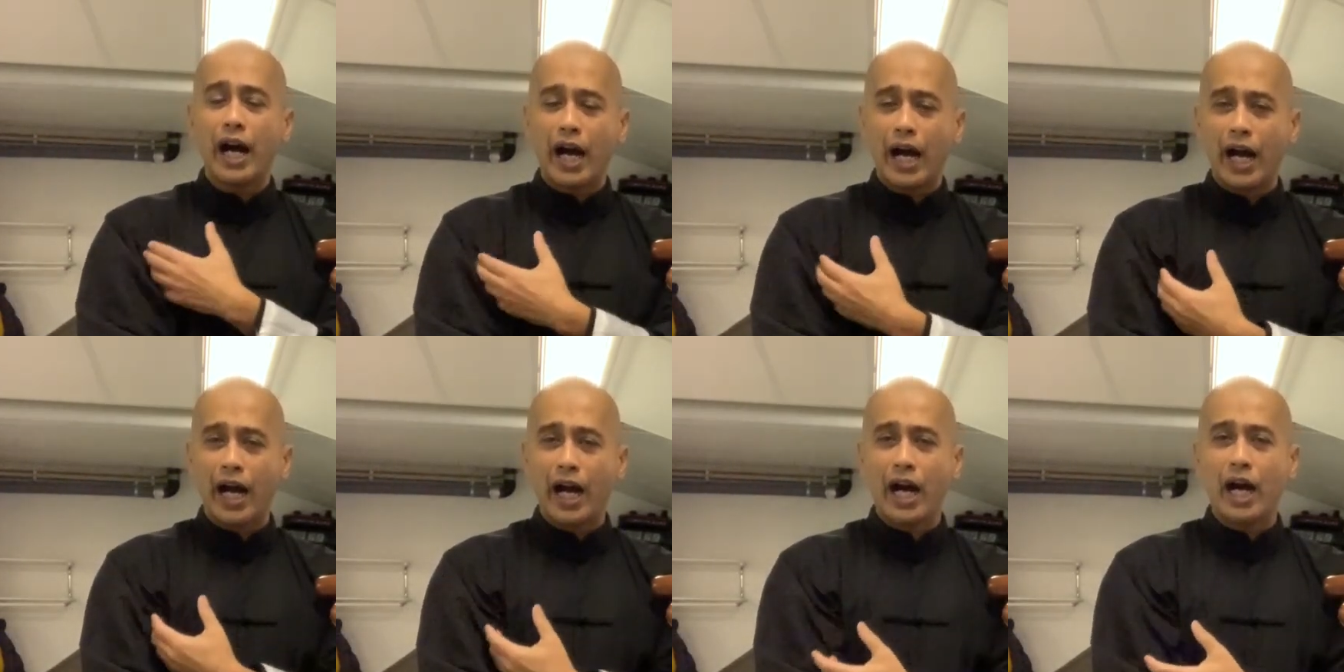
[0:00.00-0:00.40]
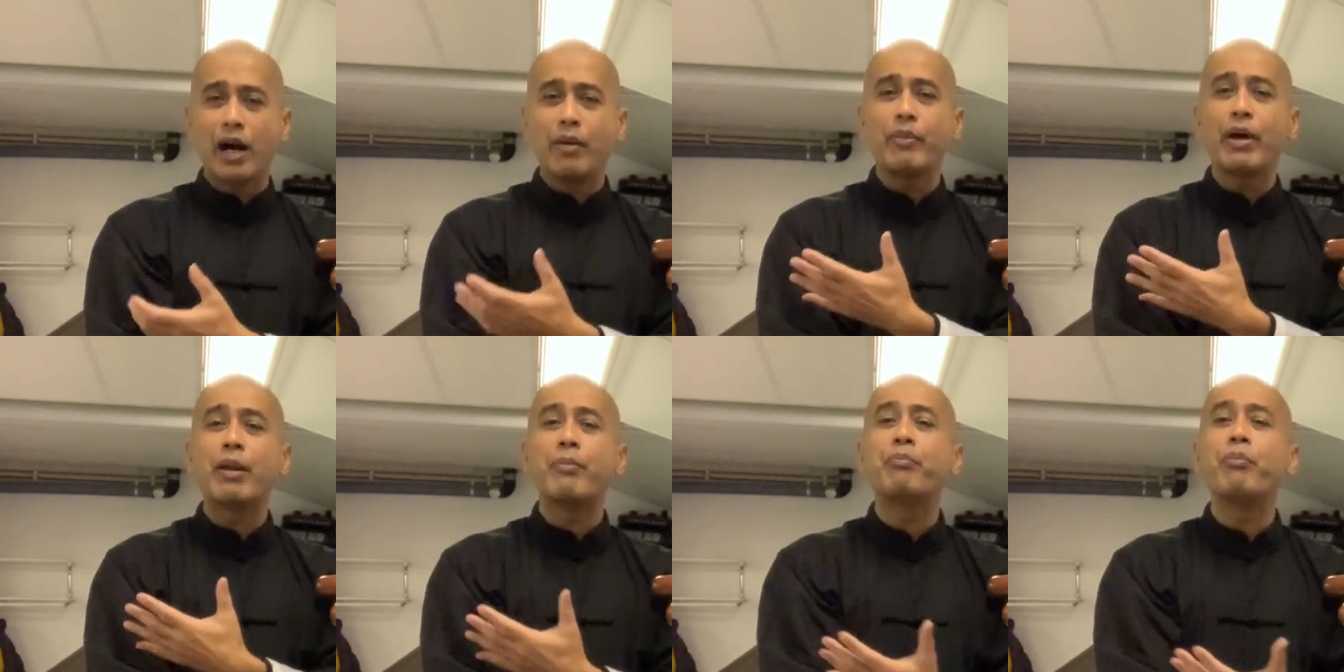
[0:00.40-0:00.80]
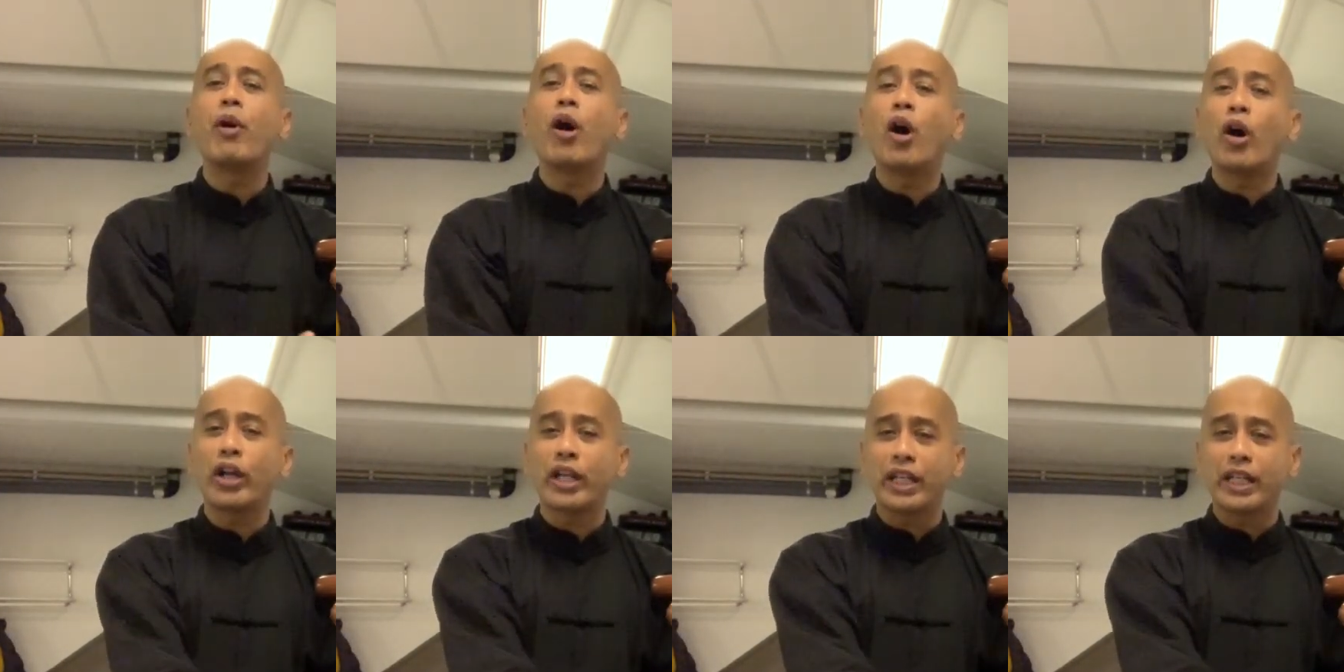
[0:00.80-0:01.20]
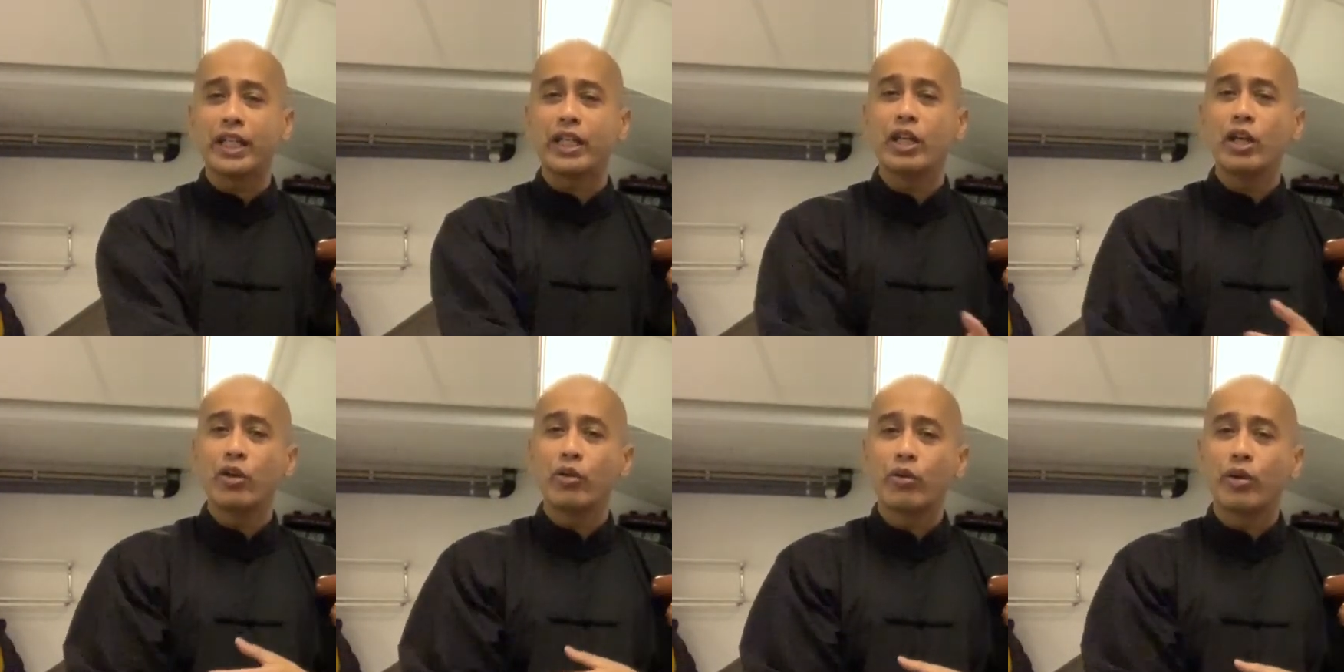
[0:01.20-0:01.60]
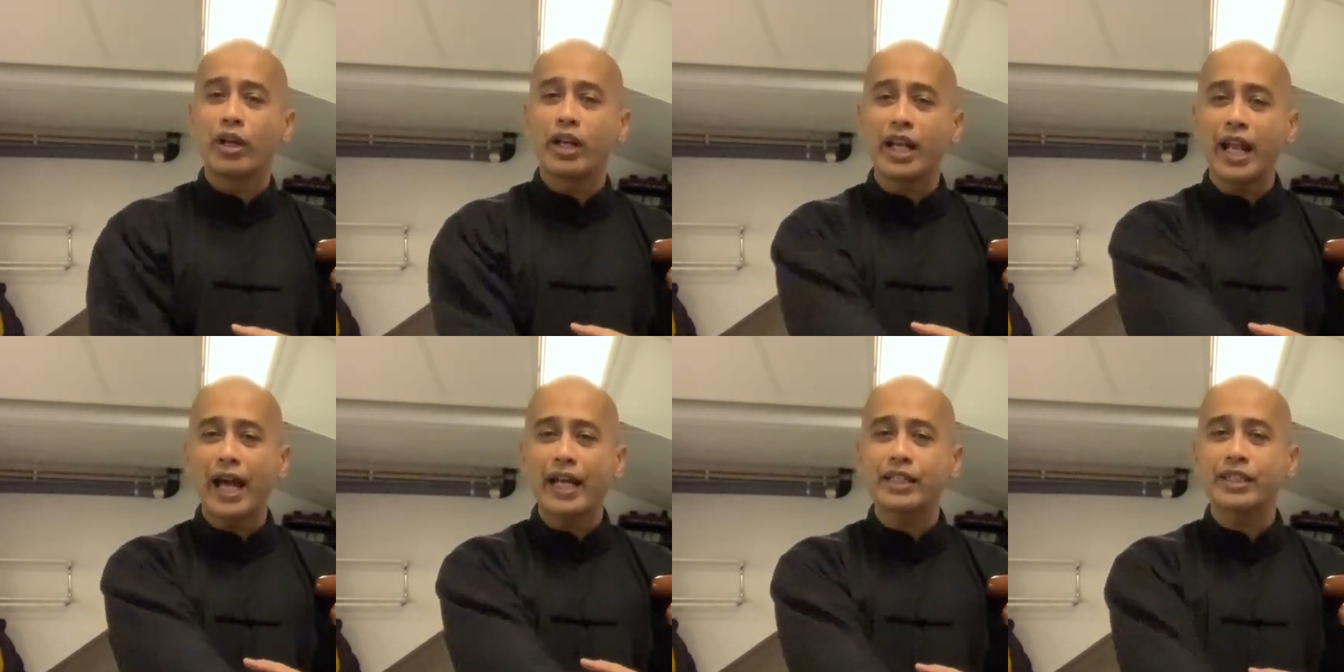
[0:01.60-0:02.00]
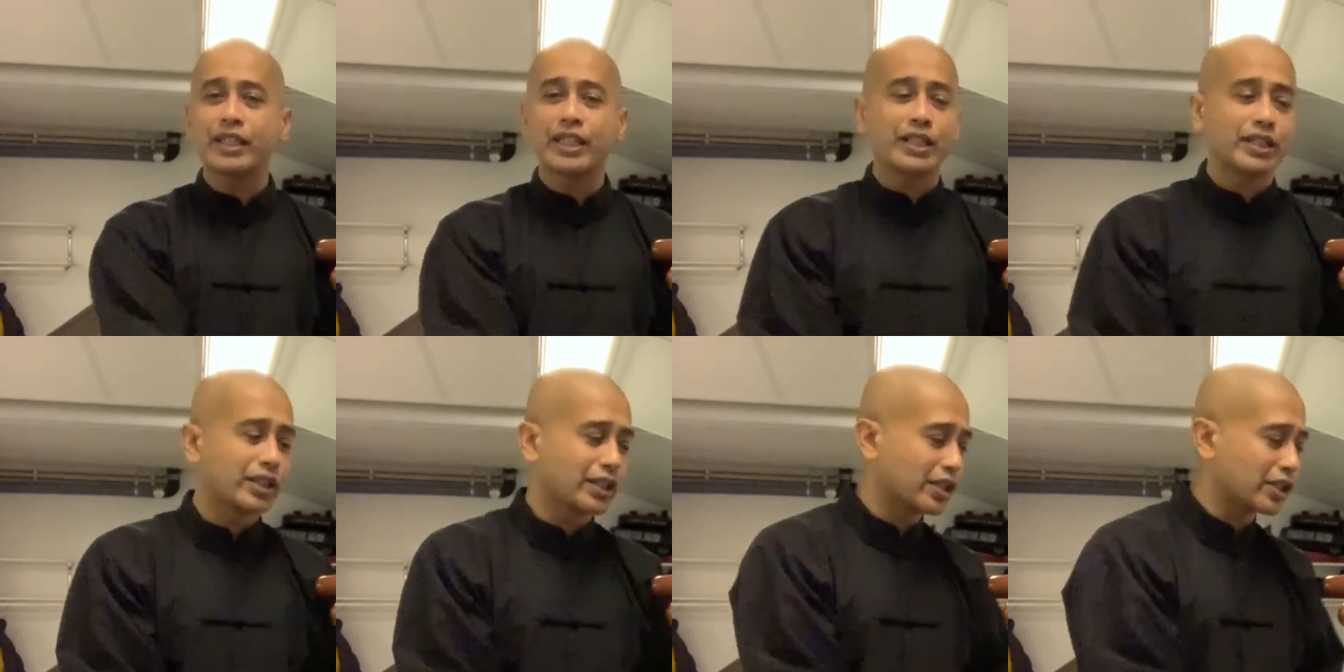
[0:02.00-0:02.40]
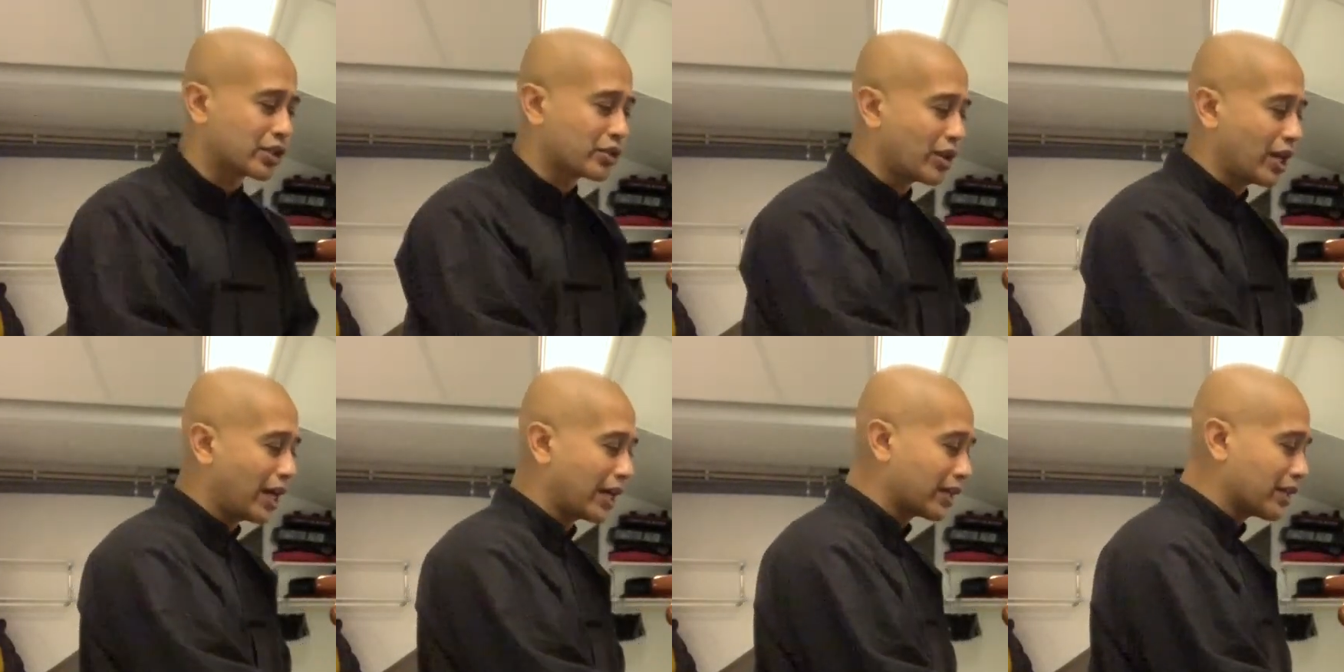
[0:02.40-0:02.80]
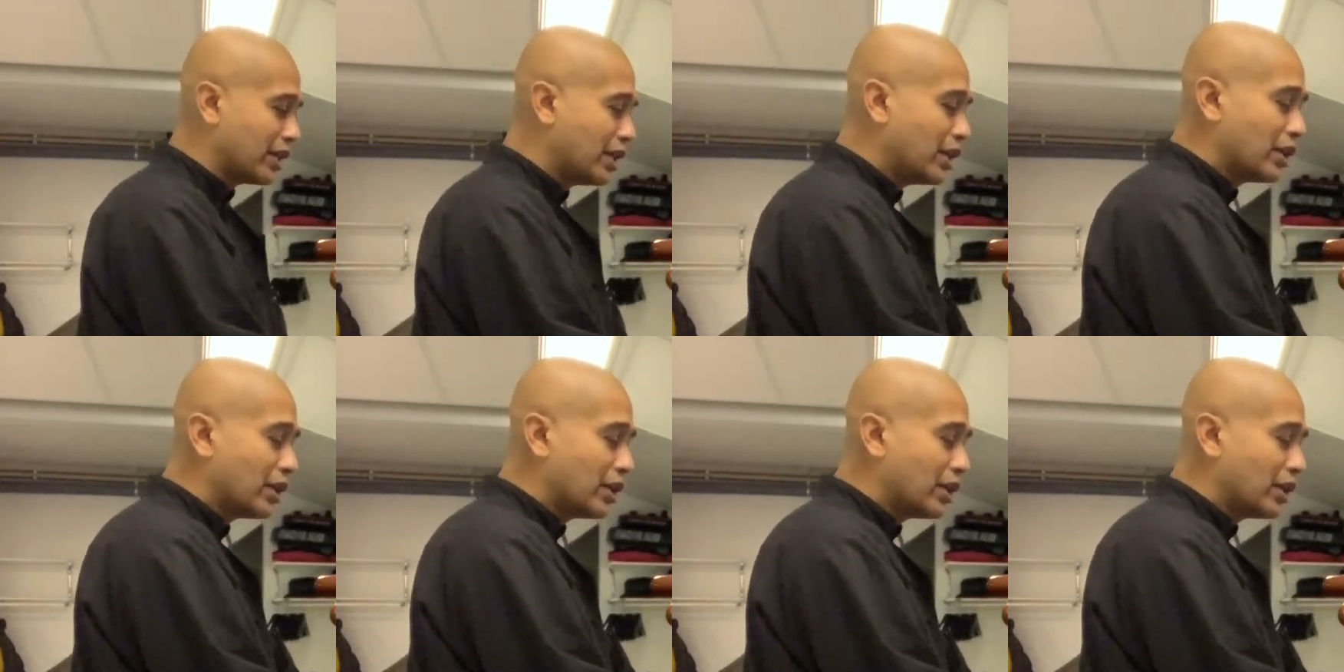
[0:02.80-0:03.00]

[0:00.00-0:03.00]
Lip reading: arm and body relaxing into the strike.